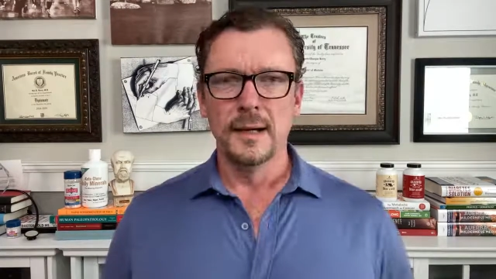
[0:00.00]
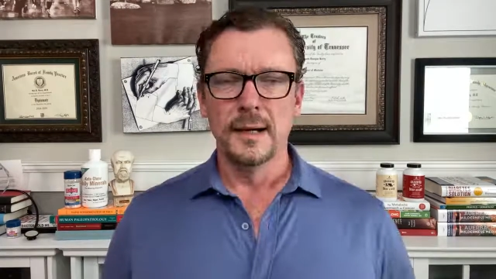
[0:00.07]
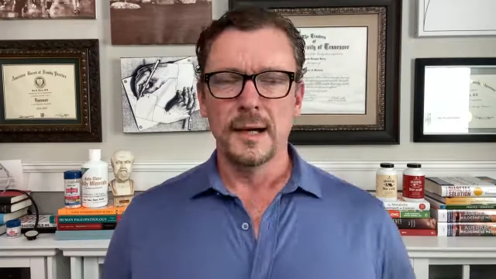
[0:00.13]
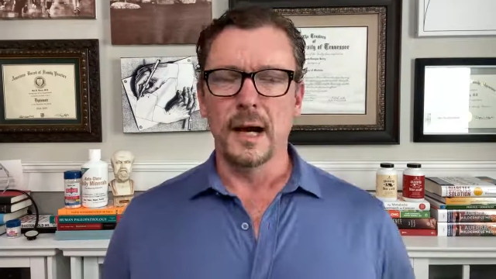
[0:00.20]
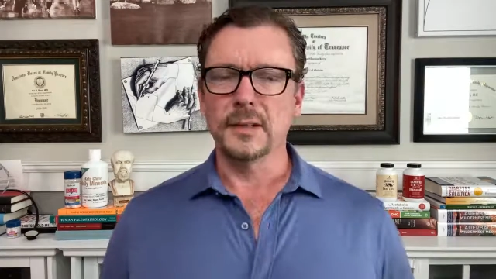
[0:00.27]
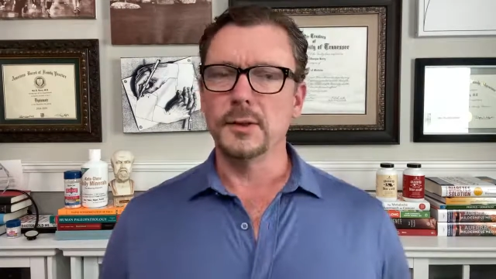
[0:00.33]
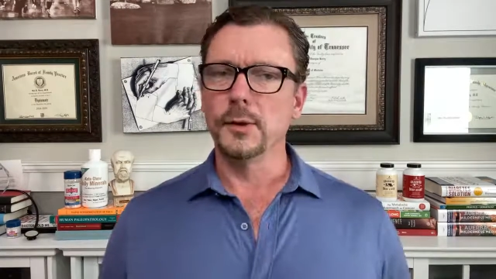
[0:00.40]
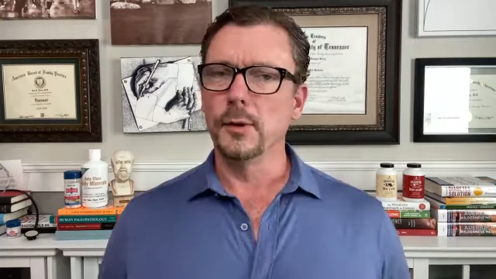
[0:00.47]
I
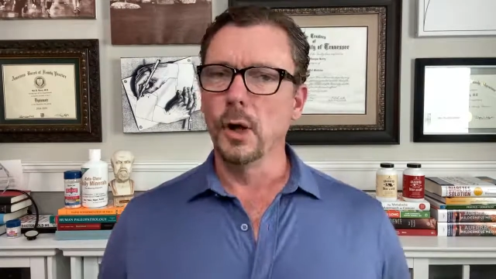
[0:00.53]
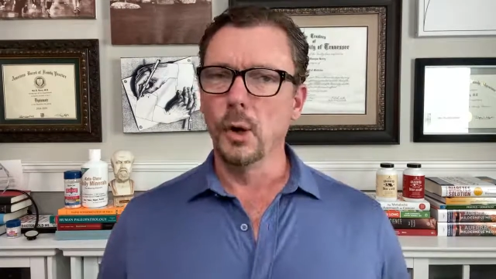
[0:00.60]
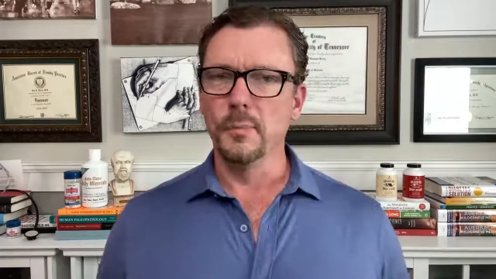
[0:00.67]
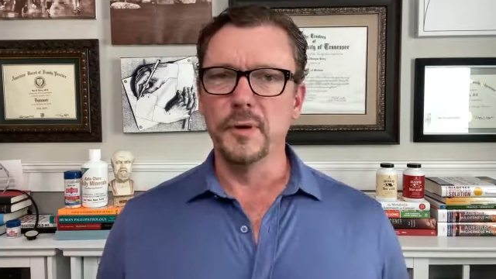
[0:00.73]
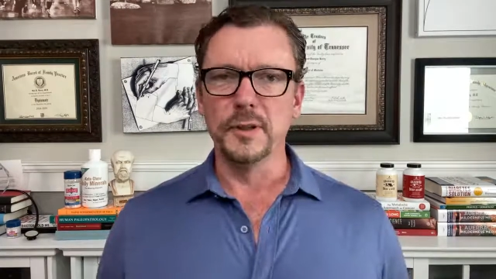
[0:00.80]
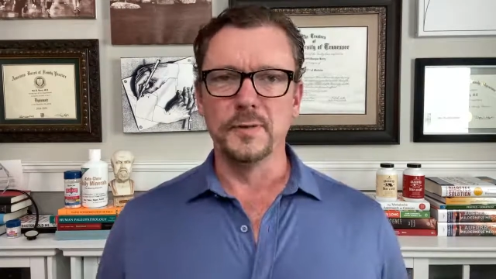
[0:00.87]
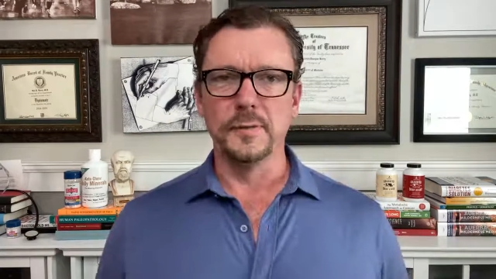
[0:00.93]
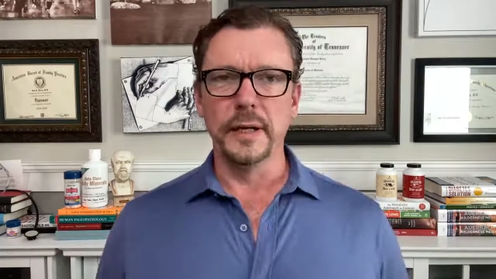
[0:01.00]
sure hope
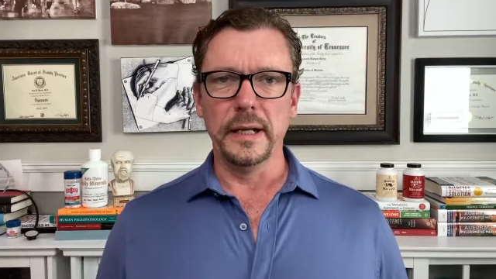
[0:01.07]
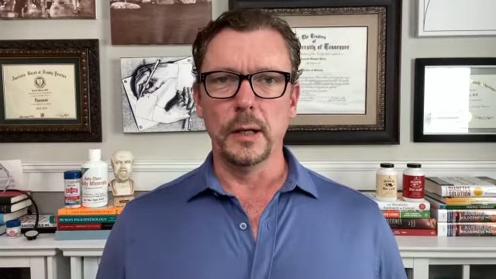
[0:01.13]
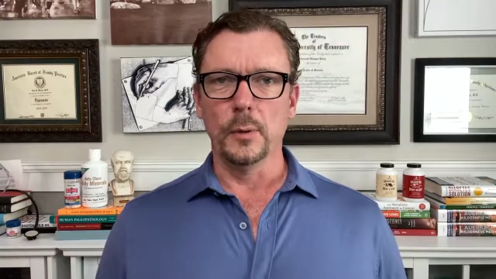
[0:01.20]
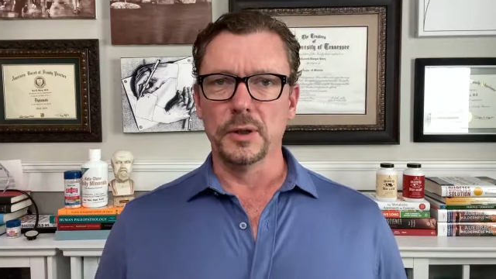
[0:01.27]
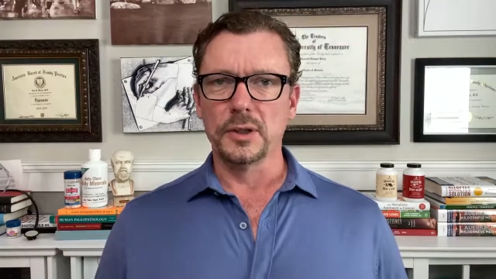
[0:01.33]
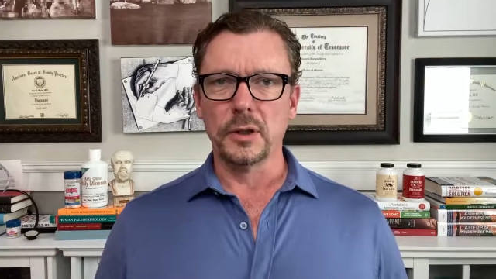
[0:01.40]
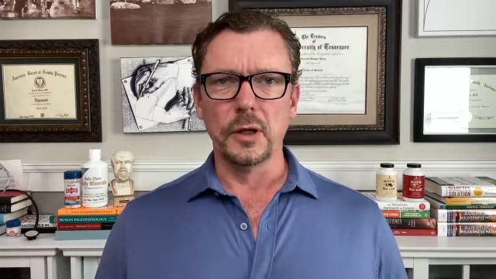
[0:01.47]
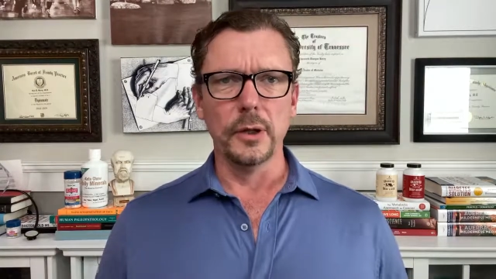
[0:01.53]
this video
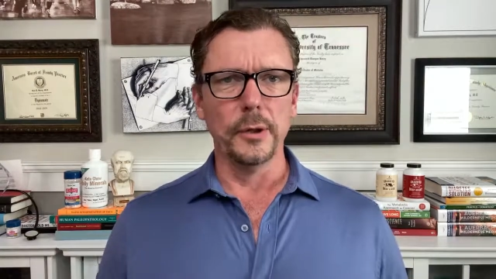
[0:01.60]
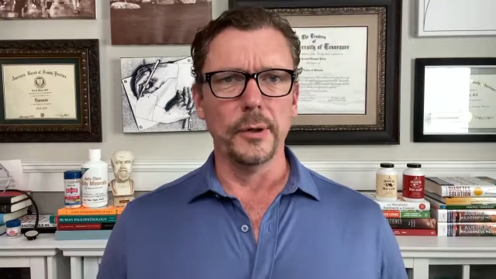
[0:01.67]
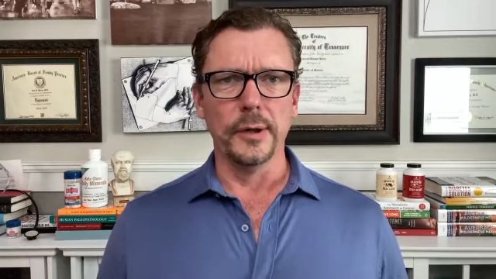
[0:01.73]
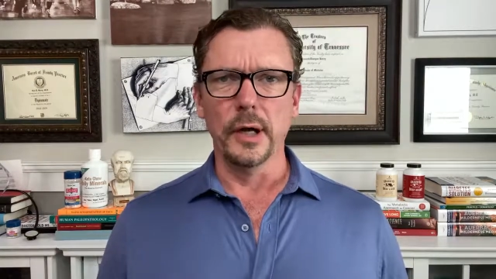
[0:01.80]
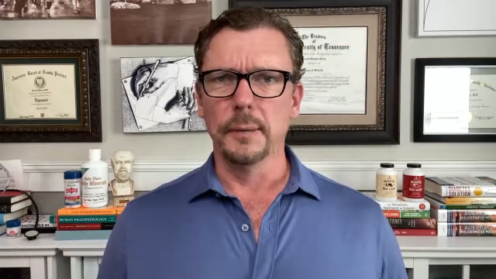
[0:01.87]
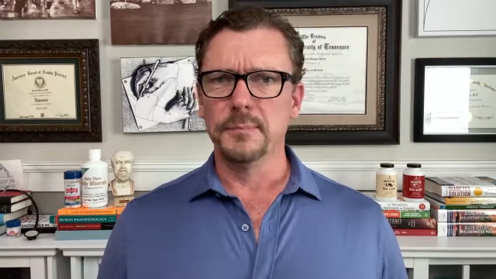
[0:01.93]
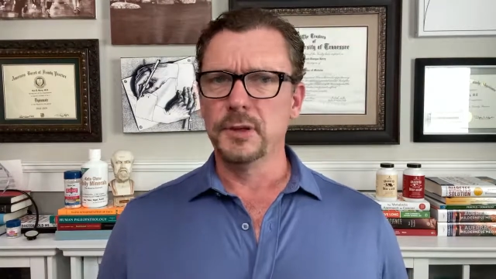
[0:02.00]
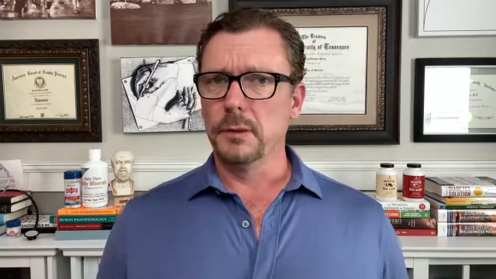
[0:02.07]
has cleared
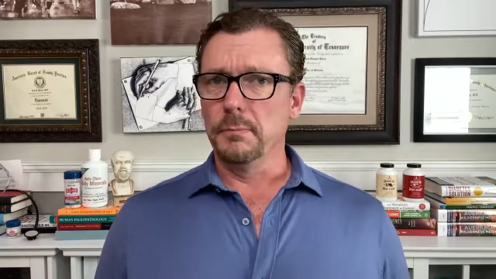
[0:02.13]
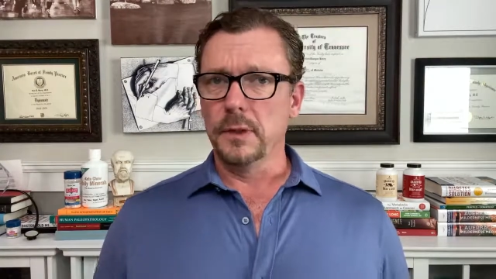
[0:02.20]
up some